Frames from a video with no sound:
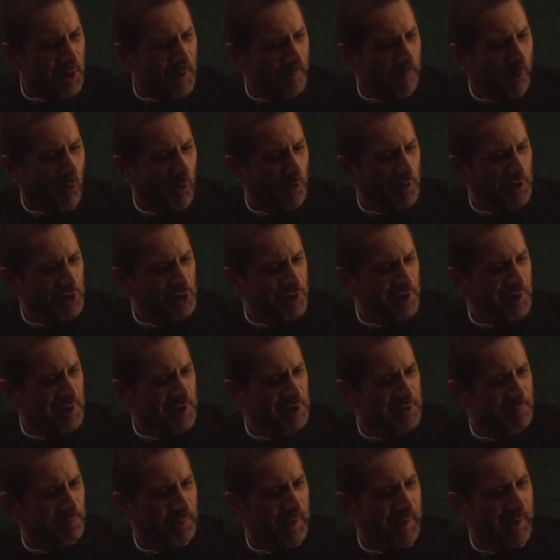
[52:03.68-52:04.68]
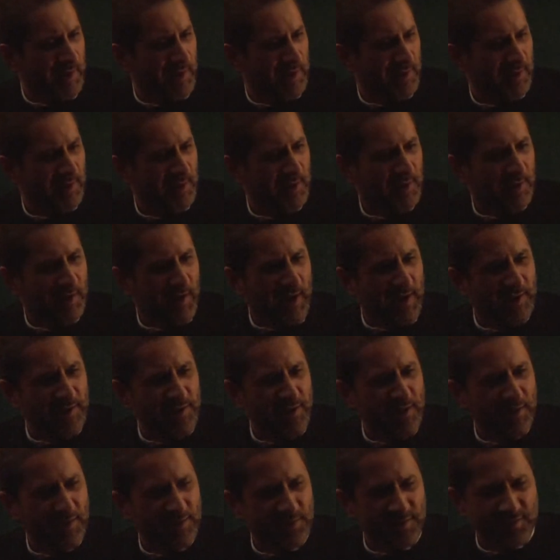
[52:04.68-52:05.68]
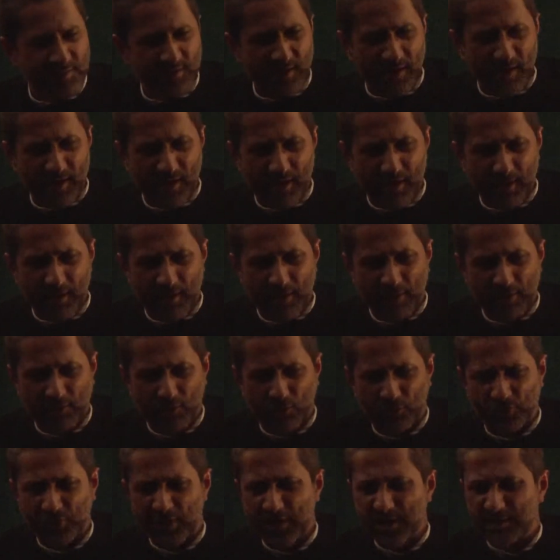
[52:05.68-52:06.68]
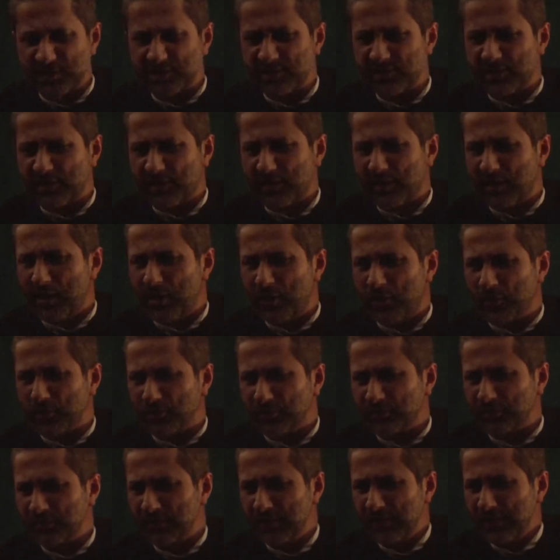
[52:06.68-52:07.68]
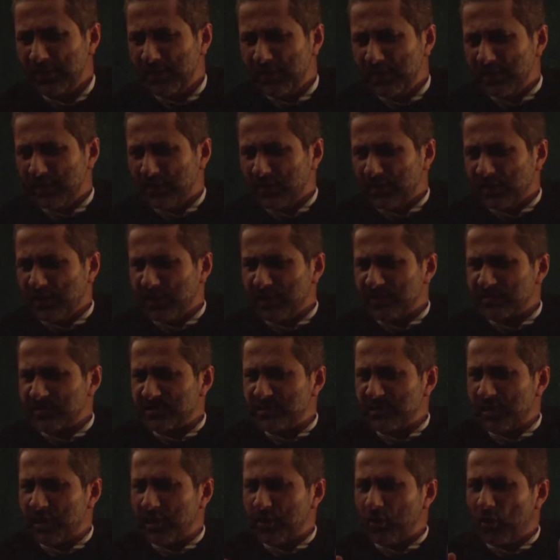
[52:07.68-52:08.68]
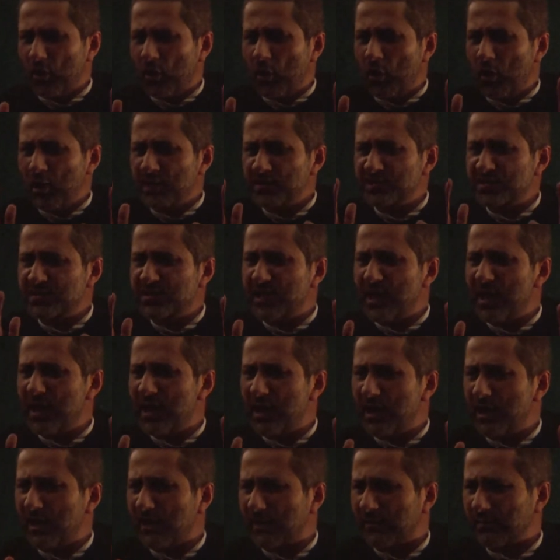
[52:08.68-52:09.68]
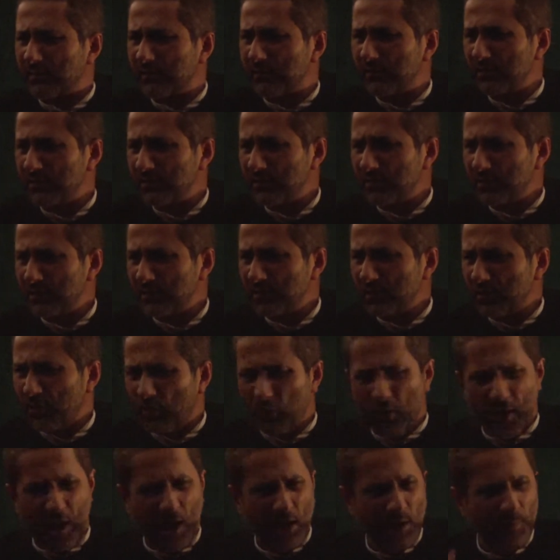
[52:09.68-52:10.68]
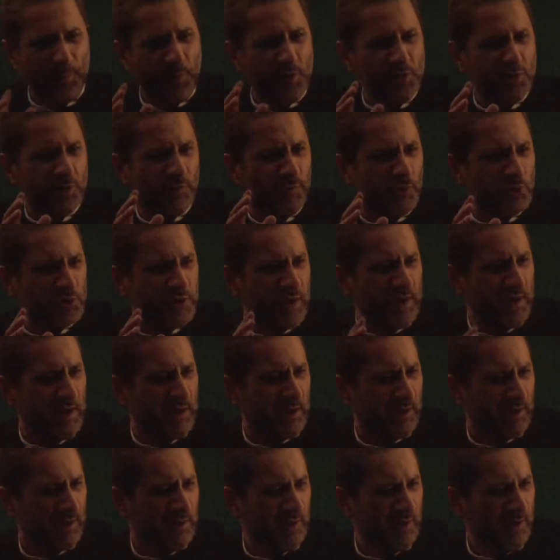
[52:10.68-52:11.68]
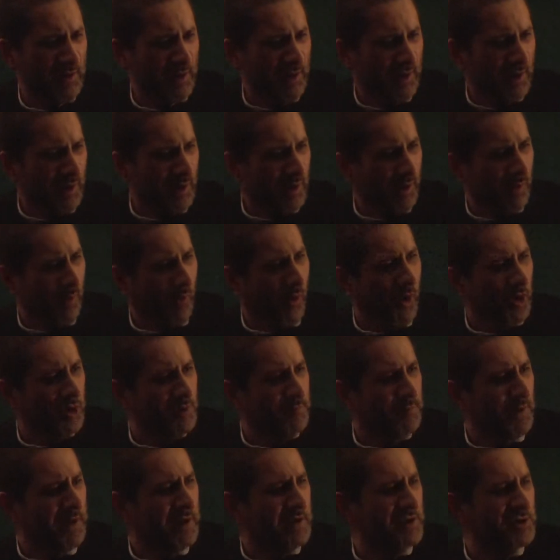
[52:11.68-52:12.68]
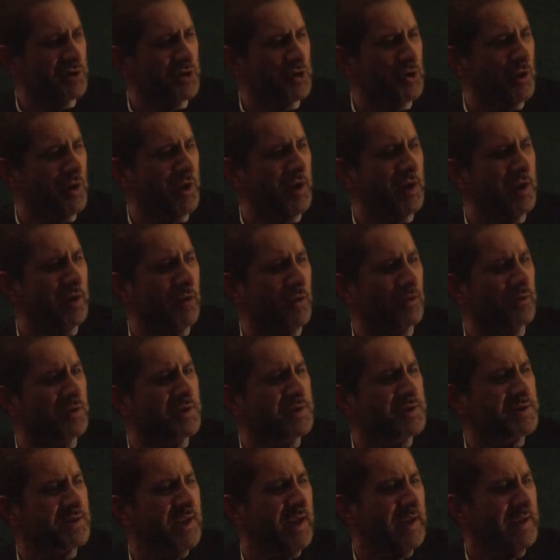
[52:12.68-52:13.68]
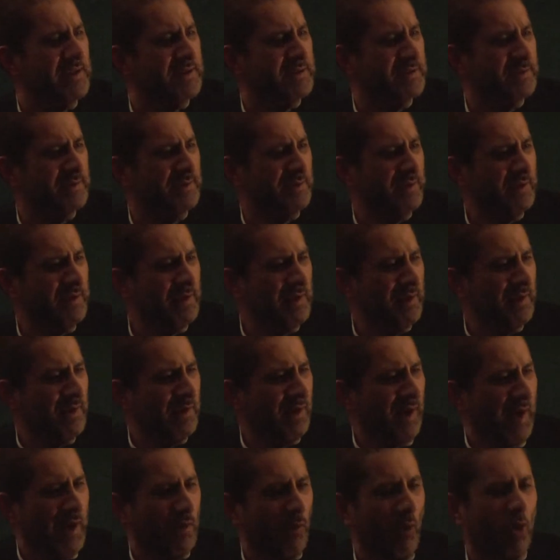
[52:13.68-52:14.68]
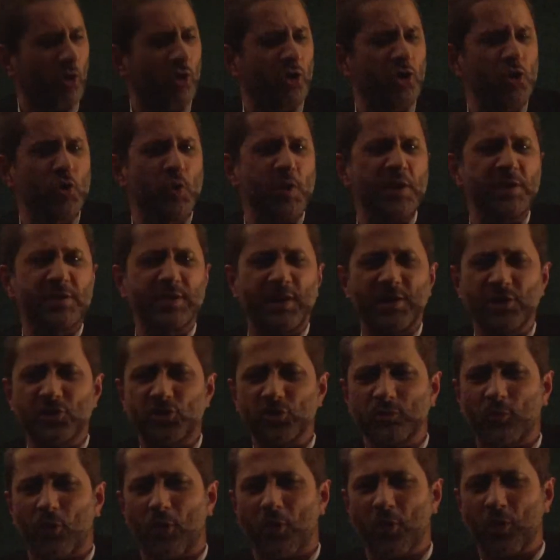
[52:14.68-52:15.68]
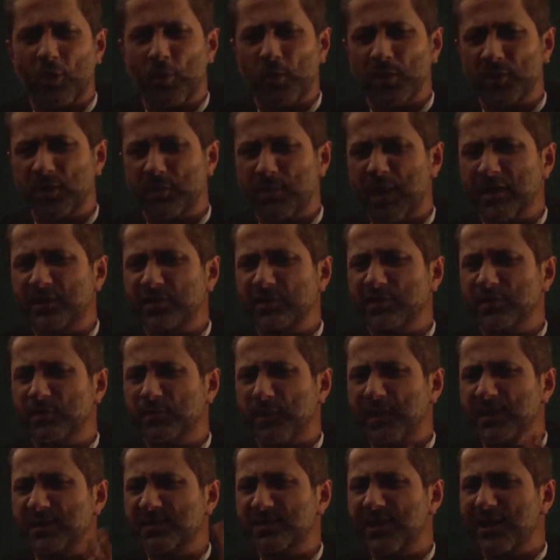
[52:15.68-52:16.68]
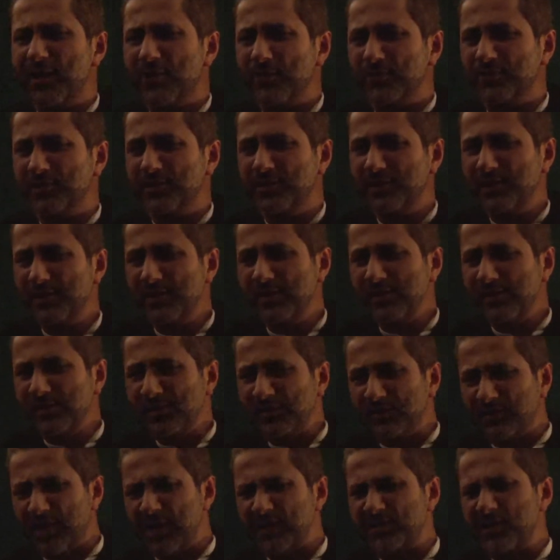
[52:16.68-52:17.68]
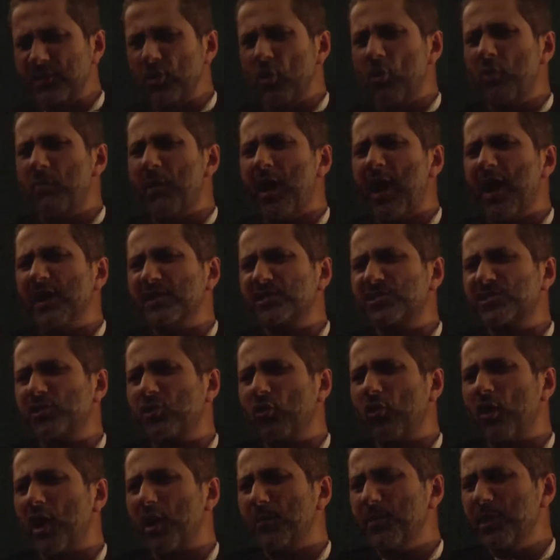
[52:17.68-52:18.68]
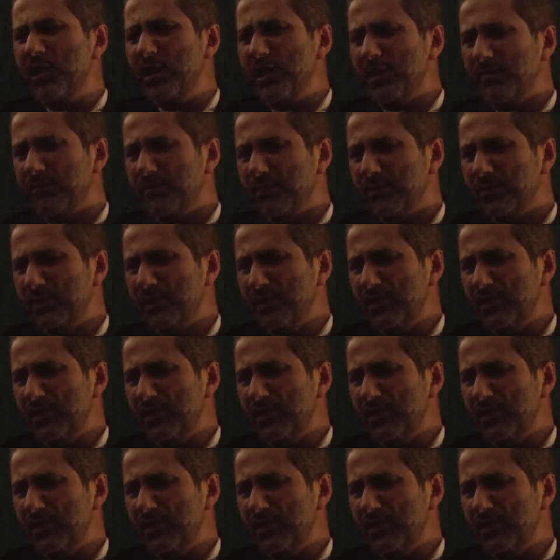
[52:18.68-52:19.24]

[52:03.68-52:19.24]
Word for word: polishing his blade and the Ansar rotating around. He said, O Ansar, O helpers of Hussein, what brings you here on this night? And what do you intend tomorrow when the battle breaks out? They said, O Master, O Habib,